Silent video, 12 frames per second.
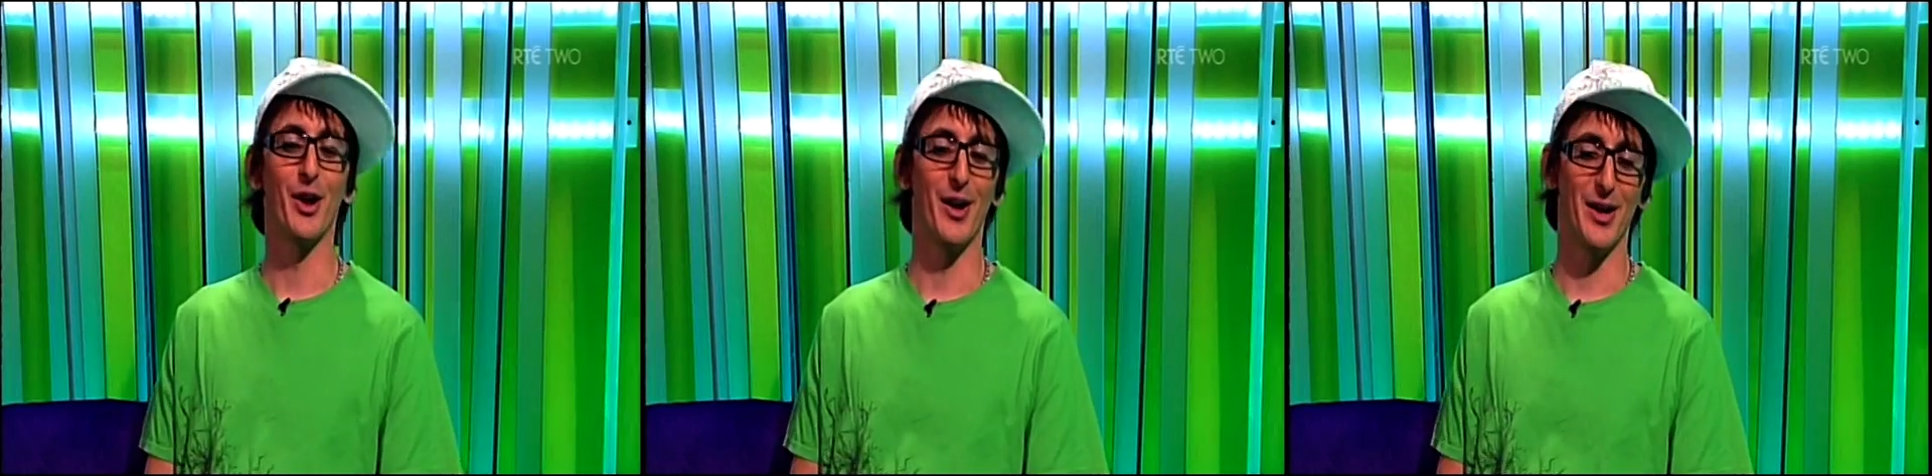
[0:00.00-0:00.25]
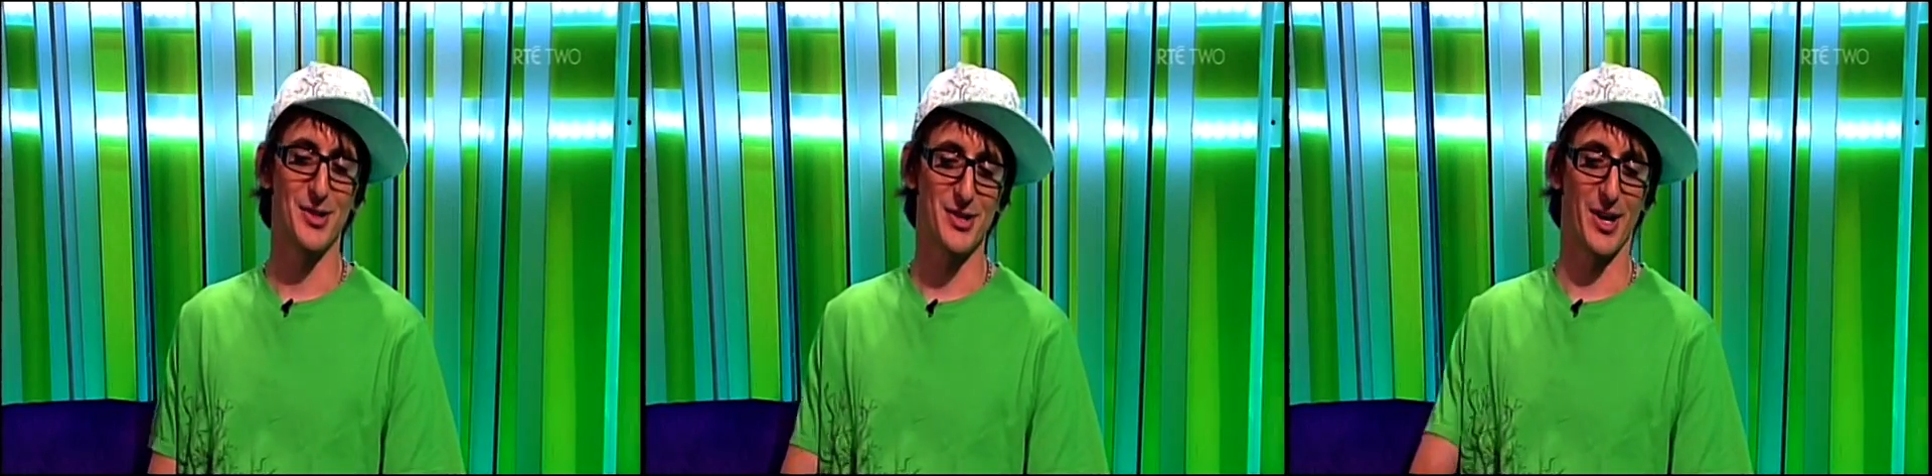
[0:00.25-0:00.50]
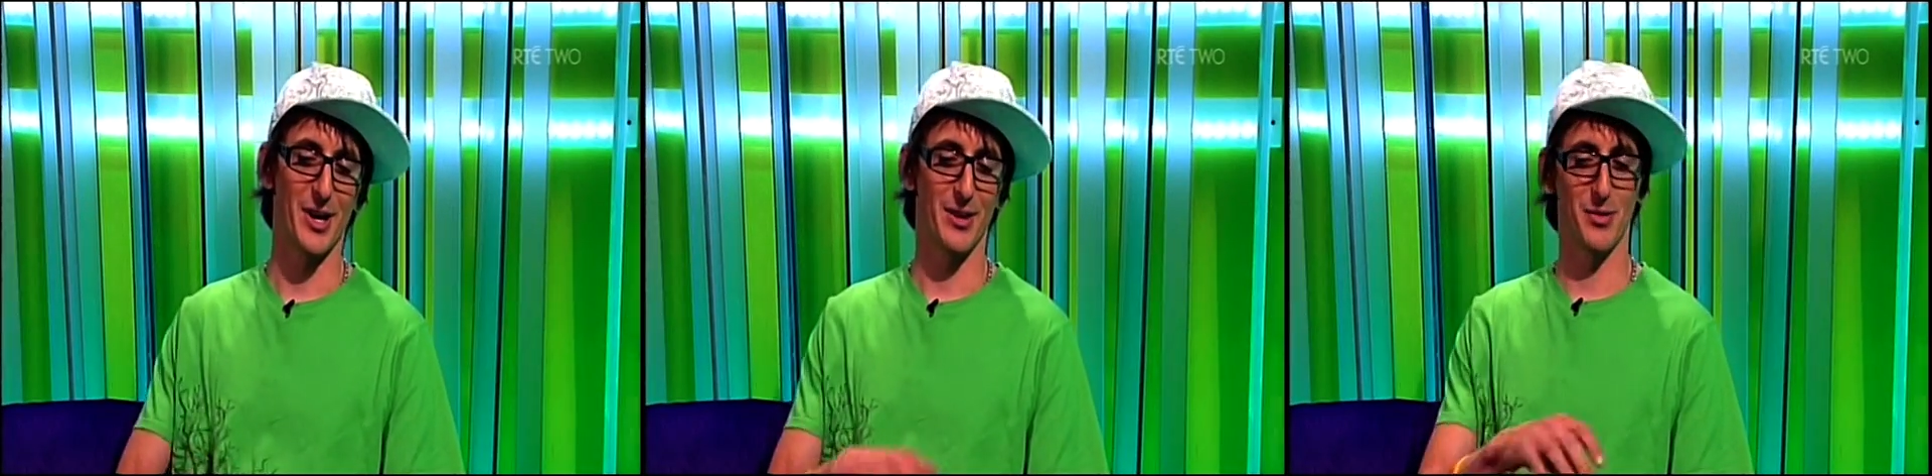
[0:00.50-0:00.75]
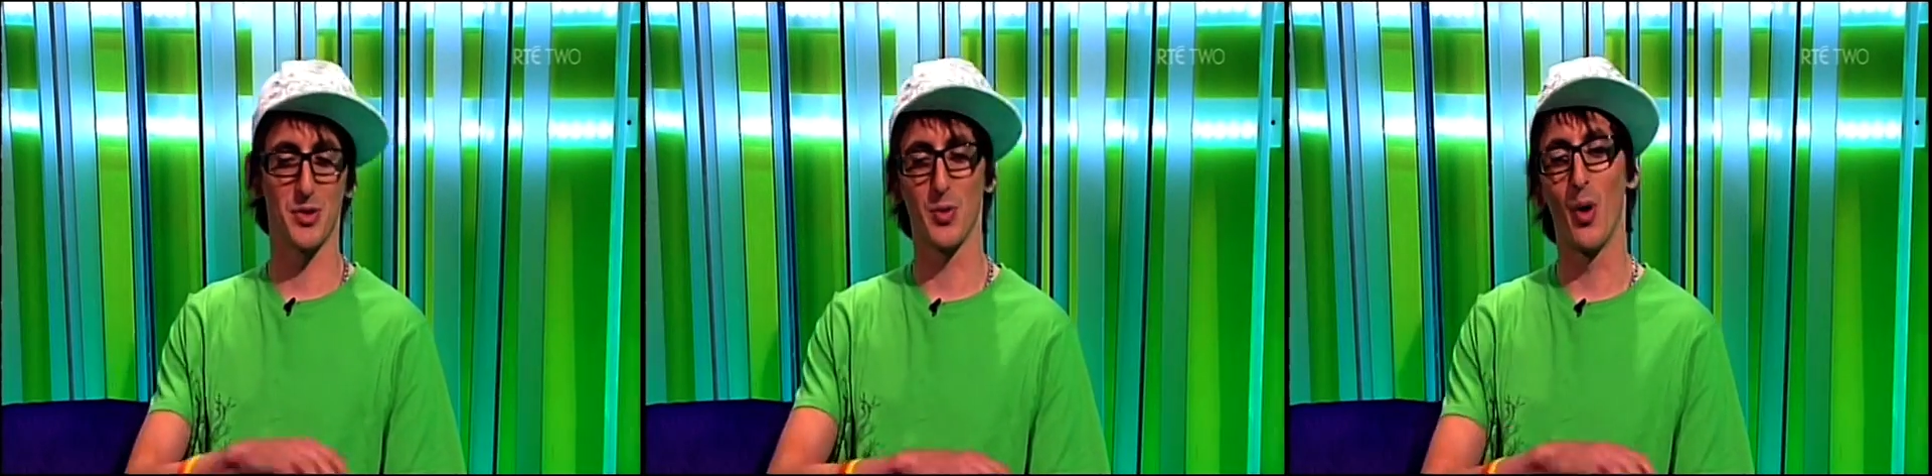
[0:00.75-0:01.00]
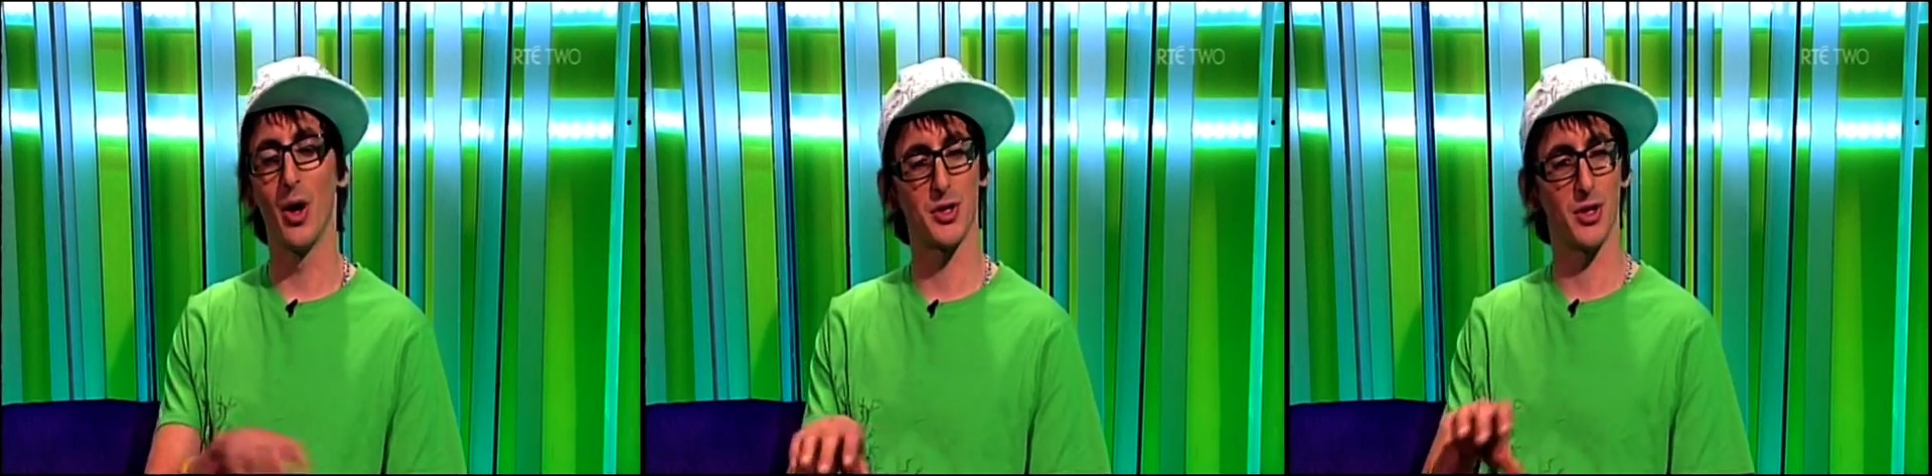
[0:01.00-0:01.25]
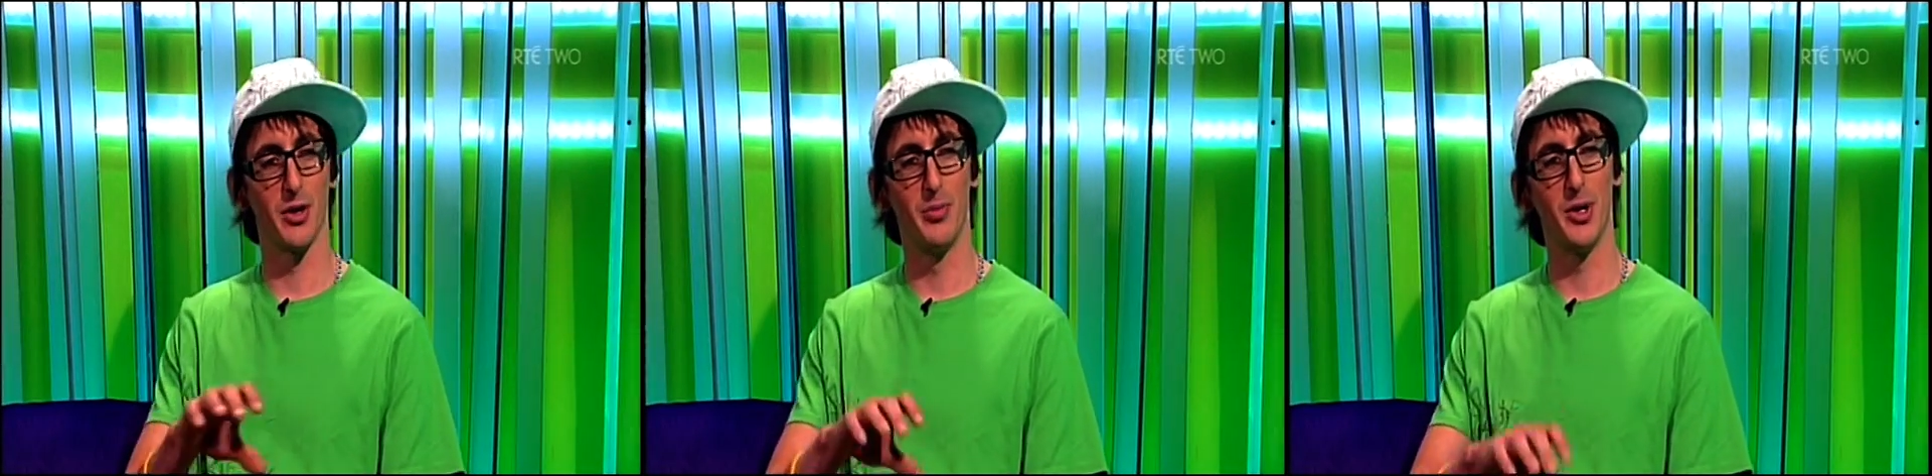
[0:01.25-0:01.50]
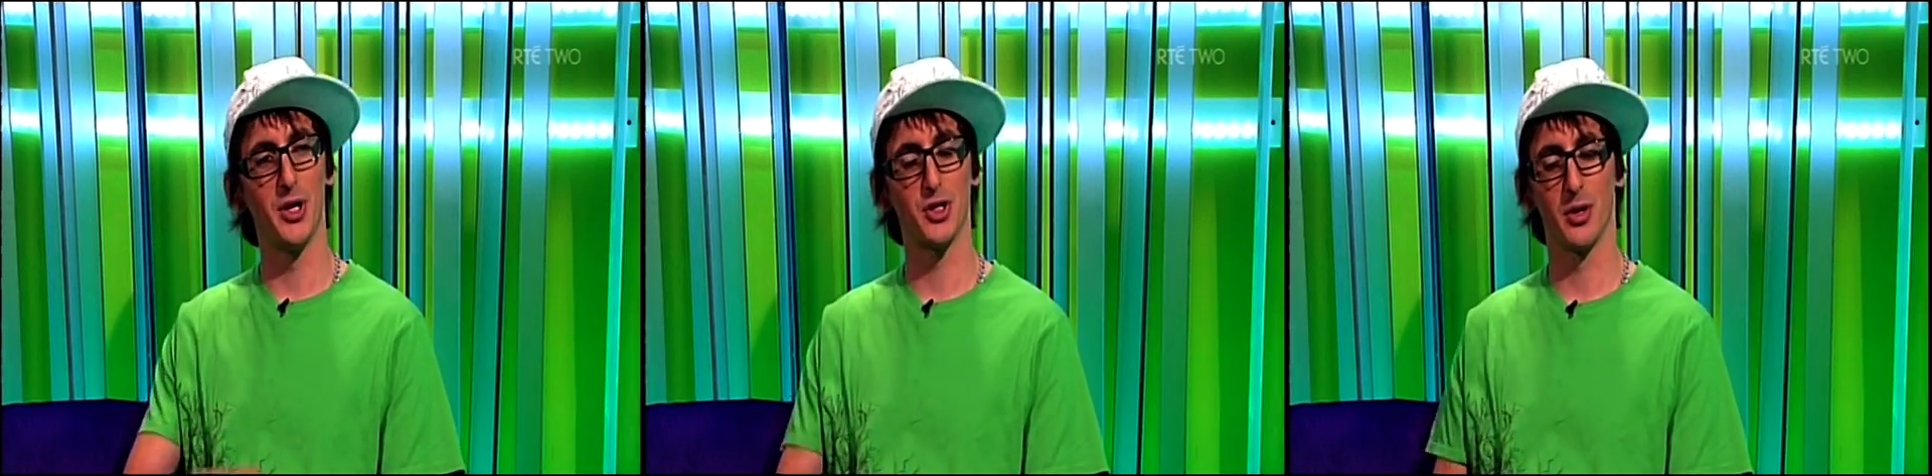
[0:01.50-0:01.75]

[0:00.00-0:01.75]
It's there was a wall just on the beach,